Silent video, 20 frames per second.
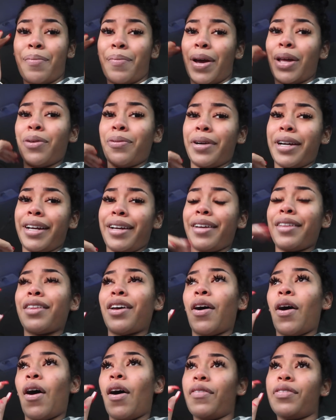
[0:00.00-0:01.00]
And by the way,
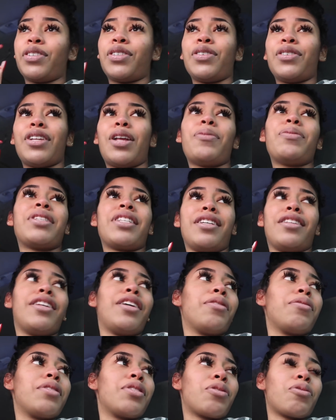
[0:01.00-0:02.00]
the officer that was in
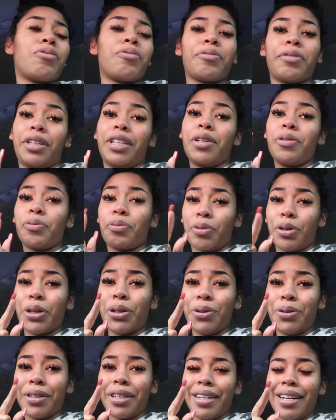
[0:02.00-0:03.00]
there was really
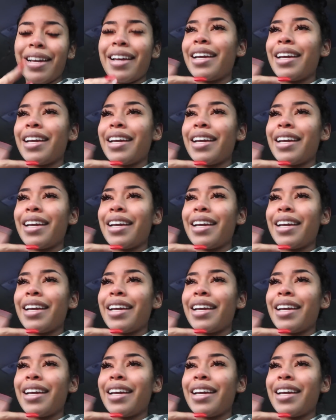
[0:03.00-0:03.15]
rude.